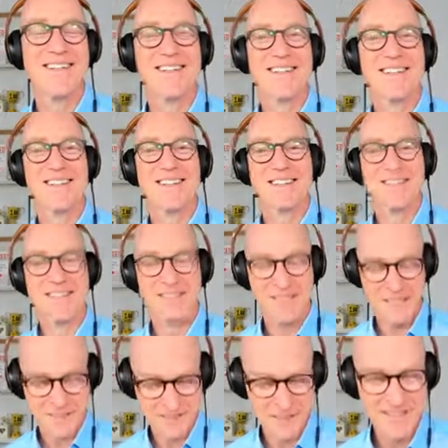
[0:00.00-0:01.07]

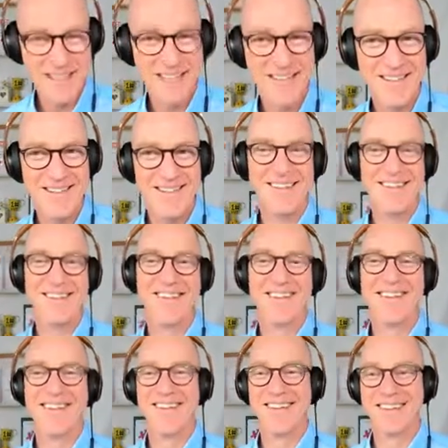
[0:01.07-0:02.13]

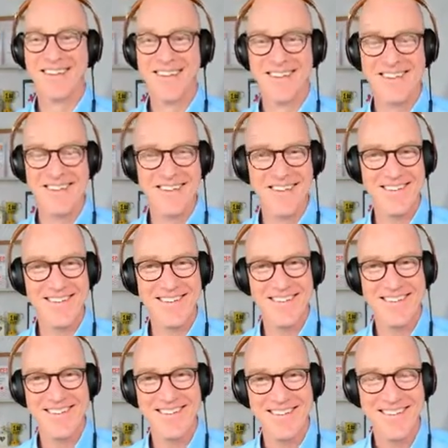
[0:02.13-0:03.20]

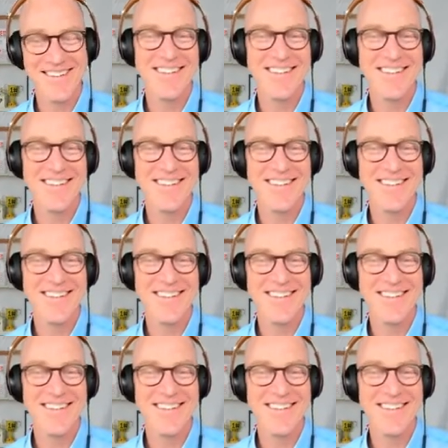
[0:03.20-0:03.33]
[no speech]